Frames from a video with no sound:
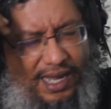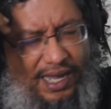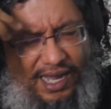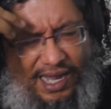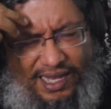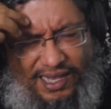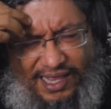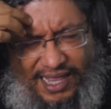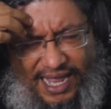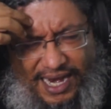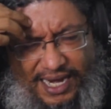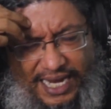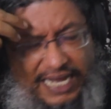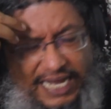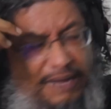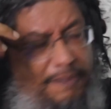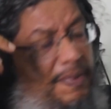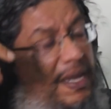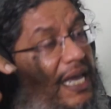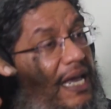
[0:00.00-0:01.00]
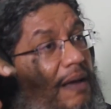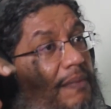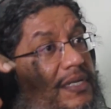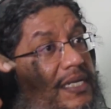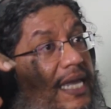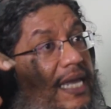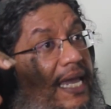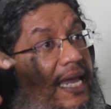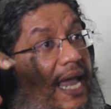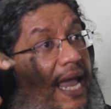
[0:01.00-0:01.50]
and then he becomes
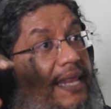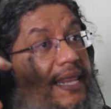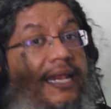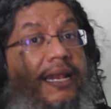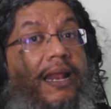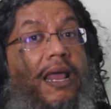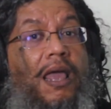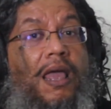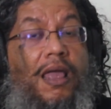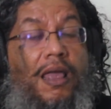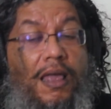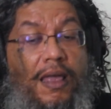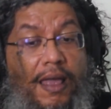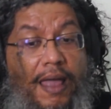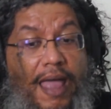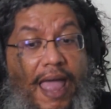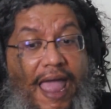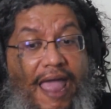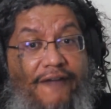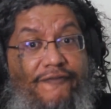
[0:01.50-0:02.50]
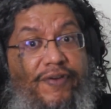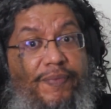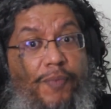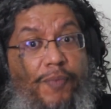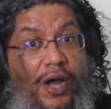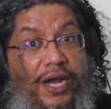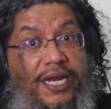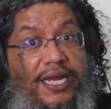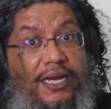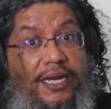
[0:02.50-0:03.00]
king, and then everybody.